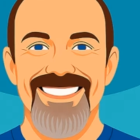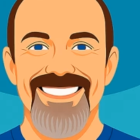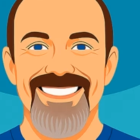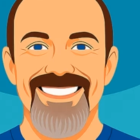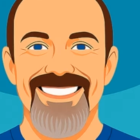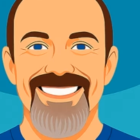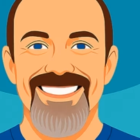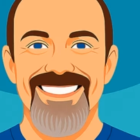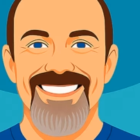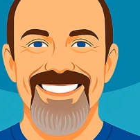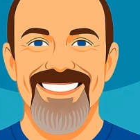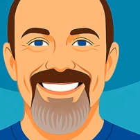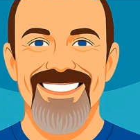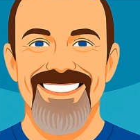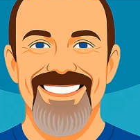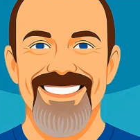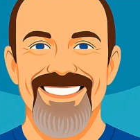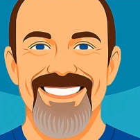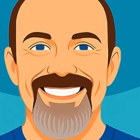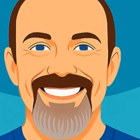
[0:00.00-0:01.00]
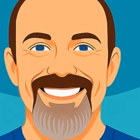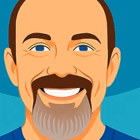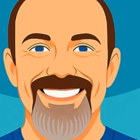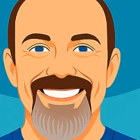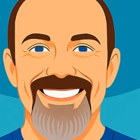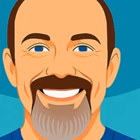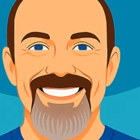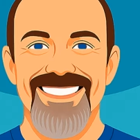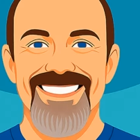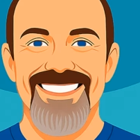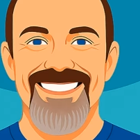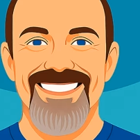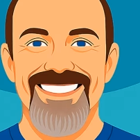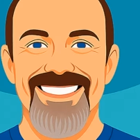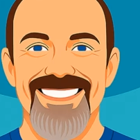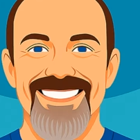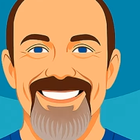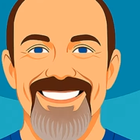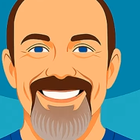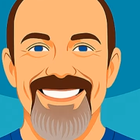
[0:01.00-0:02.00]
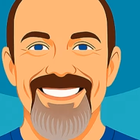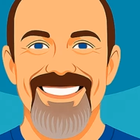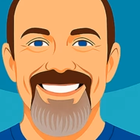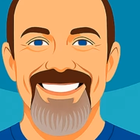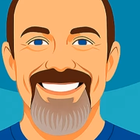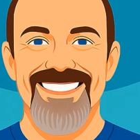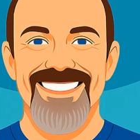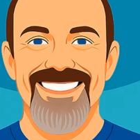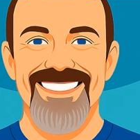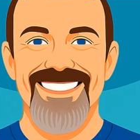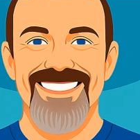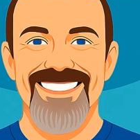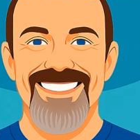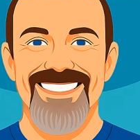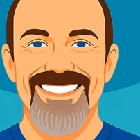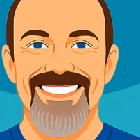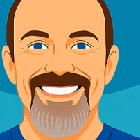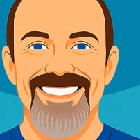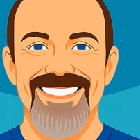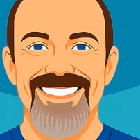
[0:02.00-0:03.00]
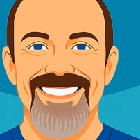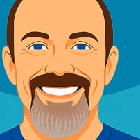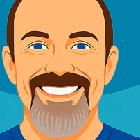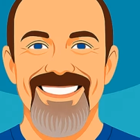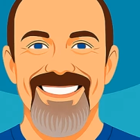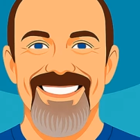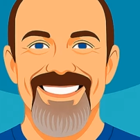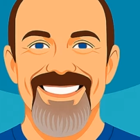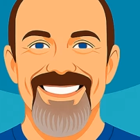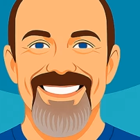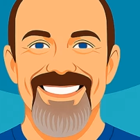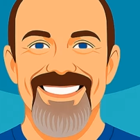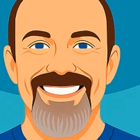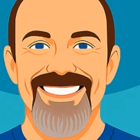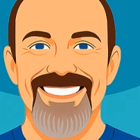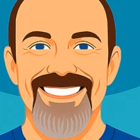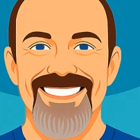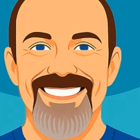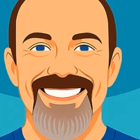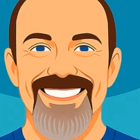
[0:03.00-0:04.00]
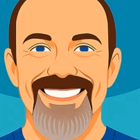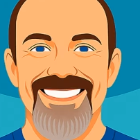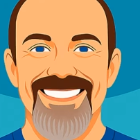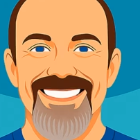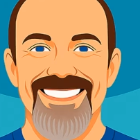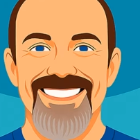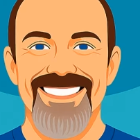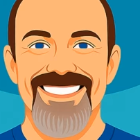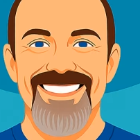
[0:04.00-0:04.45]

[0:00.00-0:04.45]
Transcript: You can know about the outcome test. You can understand problem example lesson.